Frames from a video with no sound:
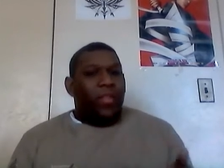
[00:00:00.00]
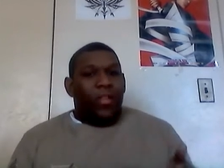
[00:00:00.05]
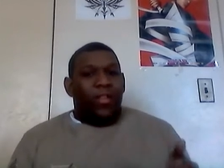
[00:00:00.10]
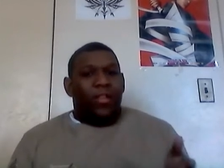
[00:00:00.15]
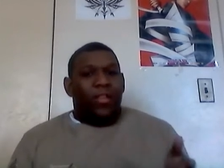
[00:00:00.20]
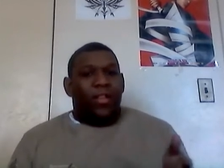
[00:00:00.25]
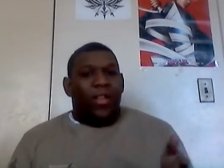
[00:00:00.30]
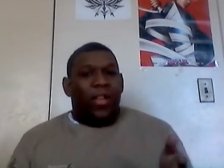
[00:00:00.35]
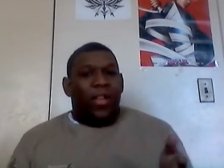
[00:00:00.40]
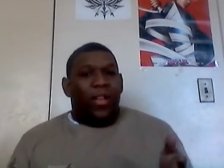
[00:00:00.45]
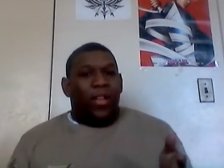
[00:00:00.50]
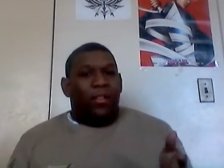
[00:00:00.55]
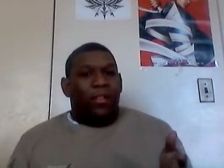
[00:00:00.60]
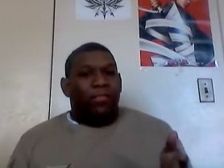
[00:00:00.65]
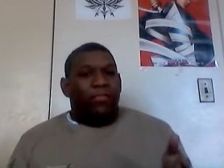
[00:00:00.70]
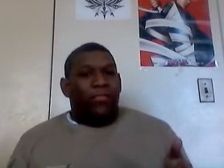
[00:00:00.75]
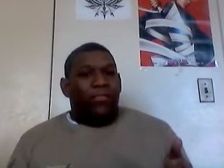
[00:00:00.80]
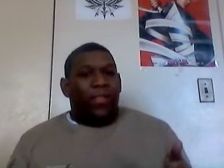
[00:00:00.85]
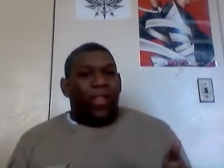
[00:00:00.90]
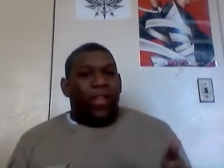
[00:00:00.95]
see
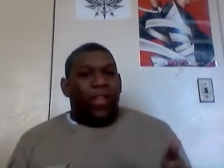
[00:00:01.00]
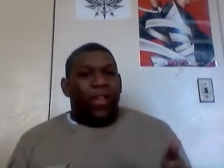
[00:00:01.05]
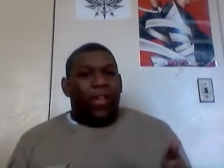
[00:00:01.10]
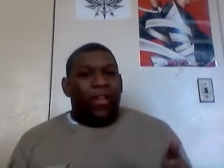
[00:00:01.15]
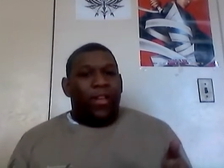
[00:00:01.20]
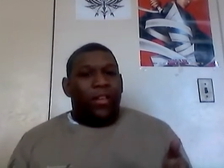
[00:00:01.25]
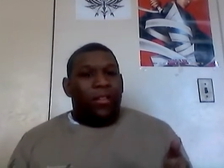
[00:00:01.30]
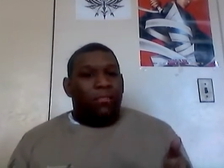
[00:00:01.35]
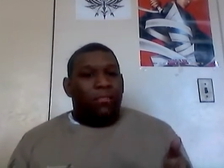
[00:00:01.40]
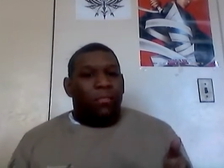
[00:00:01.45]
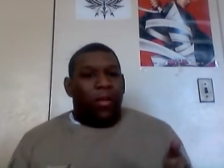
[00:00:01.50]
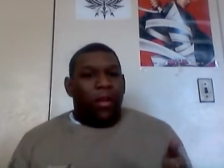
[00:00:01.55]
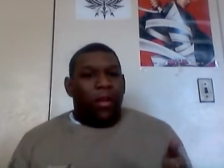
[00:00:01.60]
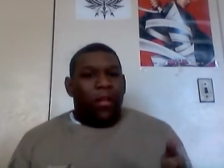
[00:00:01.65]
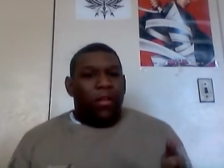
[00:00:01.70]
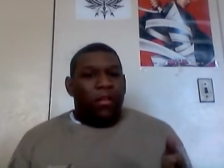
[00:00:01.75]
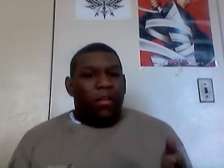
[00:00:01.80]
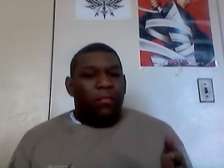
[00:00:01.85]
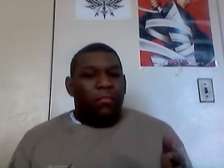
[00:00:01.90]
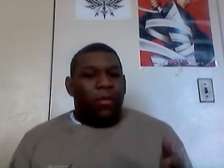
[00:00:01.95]
it,
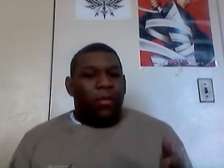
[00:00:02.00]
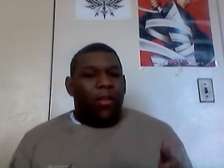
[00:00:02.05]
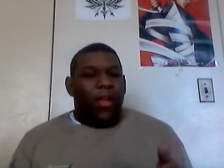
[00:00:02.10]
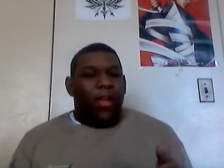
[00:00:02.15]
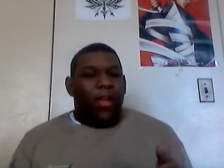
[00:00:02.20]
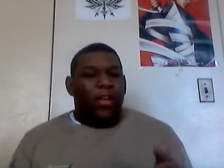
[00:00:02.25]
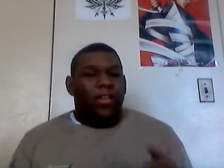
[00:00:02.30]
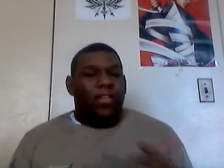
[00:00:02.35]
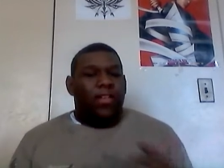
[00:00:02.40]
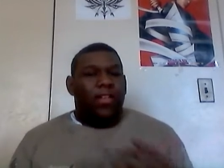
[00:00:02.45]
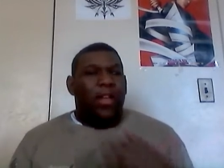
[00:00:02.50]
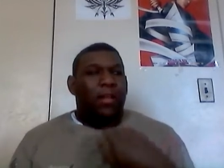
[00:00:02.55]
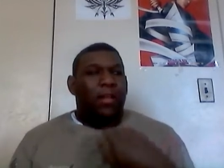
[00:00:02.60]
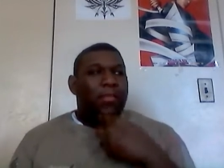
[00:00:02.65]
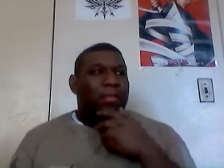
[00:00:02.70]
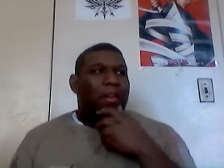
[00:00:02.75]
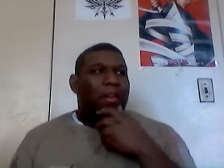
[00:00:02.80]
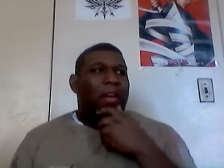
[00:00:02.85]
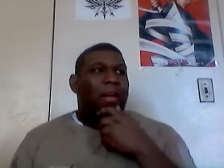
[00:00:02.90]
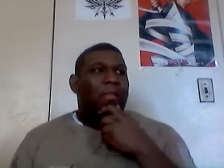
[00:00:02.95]
but but at the
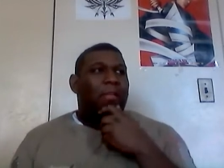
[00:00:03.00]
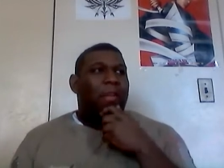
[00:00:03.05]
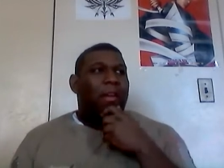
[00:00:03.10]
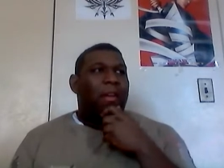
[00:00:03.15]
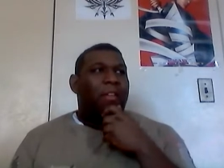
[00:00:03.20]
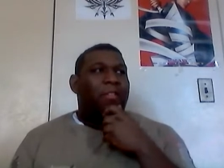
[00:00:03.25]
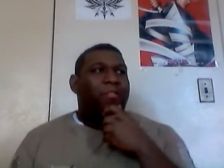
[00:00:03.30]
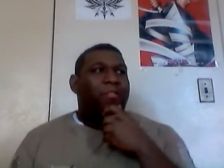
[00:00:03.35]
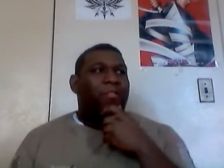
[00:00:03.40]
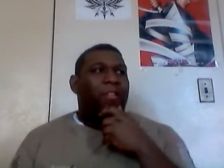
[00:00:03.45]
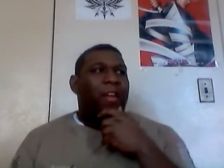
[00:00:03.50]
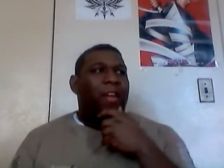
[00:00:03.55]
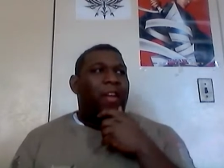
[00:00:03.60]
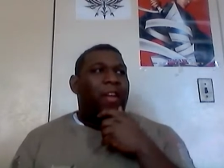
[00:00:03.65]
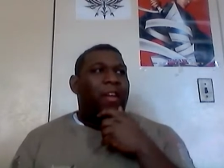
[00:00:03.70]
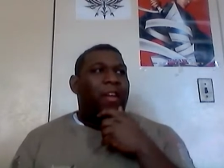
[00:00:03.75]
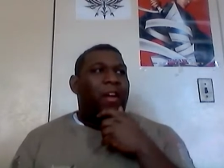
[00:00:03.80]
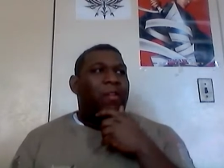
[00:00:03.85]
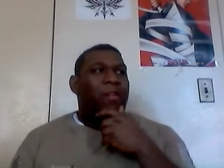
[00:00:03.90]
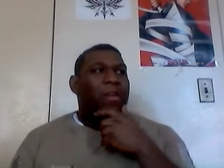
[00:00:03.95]
same time, as a
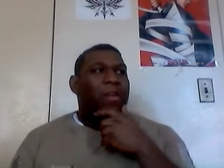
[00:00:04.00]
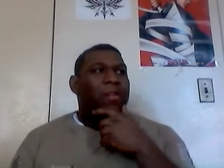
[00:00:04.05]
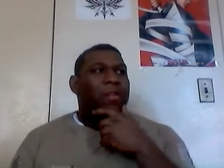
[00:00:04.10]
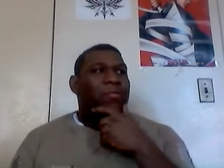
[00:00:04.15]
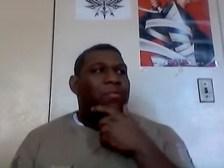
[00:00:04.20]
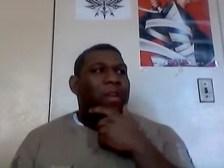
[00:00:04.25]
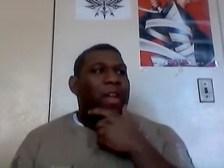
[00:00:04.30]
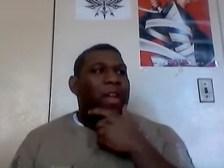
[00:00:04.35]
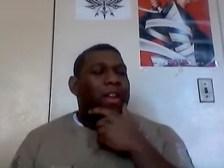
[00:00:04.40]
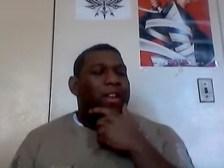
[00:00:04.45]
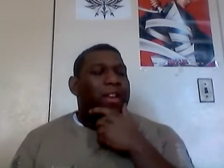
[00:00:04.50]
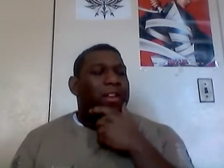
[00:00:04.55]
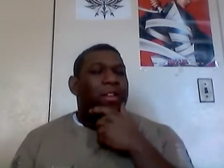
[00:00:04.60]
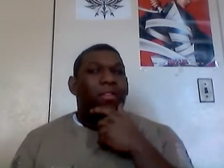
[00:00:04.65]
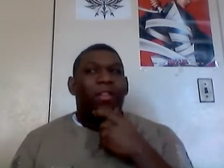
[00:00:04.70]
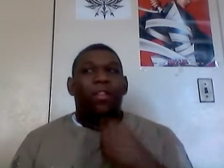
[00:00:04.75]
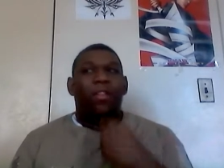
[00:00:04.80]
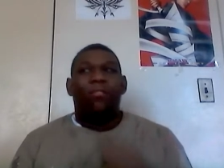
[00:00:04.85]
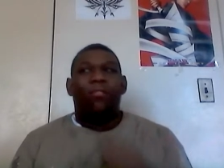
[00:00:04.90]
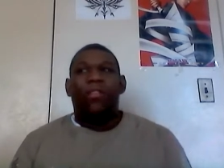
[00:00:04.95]
fan, I want to wait
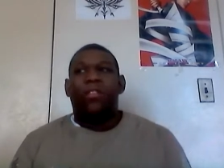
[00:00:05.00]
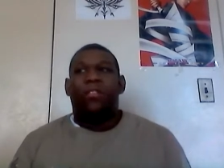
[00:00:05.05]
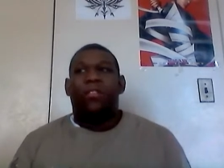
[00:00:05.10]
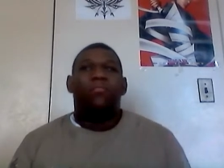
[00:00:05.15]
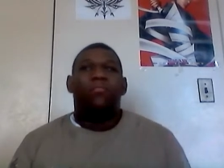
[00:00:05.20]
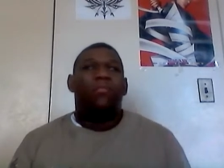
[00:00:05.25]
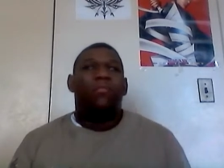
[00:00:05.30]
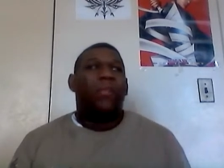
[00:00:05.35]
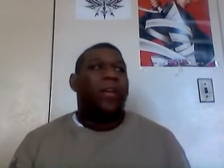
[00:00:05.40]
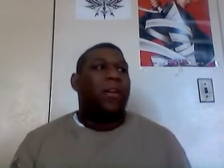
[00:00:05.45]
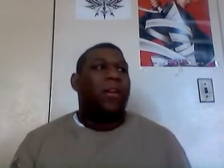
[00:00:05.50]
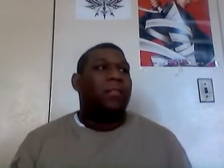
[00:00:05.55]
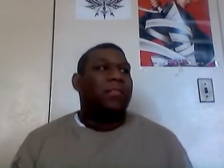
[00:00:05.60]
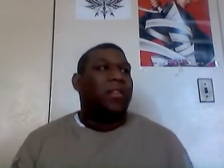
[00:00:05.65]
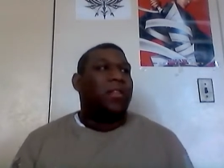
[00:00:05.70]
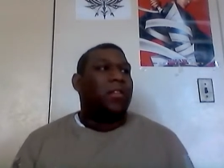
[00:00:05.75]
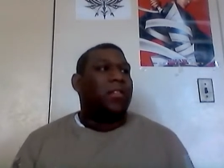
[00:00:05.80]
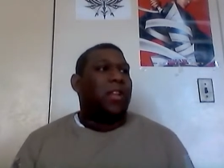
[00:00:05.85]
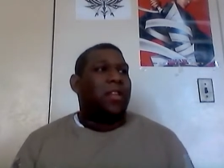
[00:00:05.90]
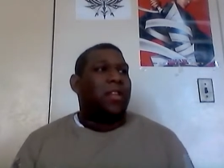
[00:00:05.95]
till the original movie comes out.